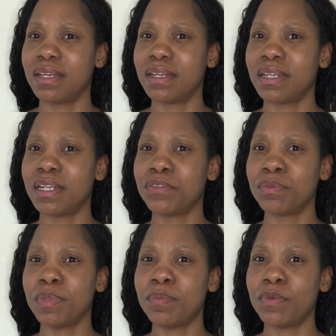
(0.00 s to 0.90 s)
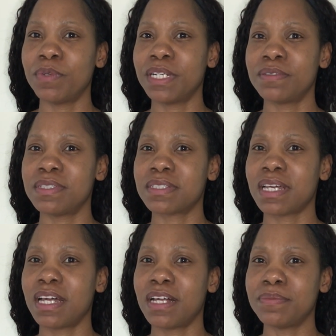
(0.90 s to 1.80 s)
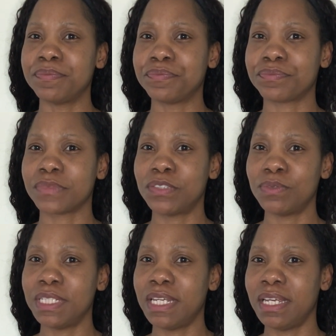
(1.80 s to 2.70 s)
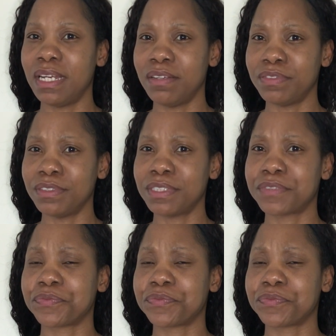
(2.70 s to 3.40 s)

And I remember when I was doing A levels,